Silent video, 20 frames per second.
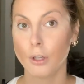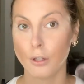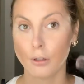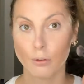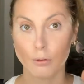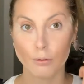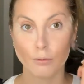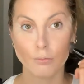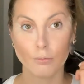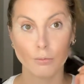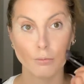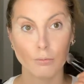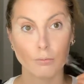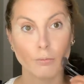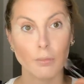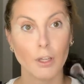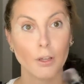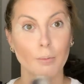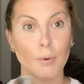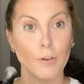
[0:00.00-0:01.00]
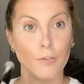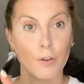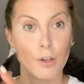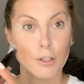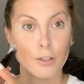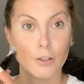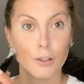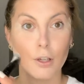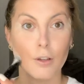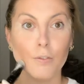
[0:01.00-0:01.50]
it'll make my
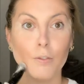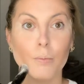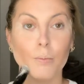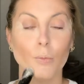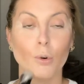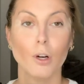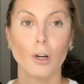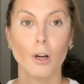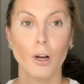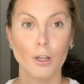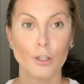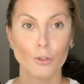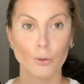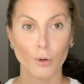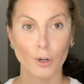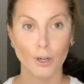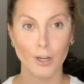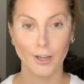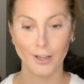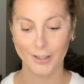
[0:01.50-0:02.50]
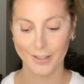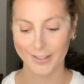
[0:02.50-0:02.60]
face look even more contoured.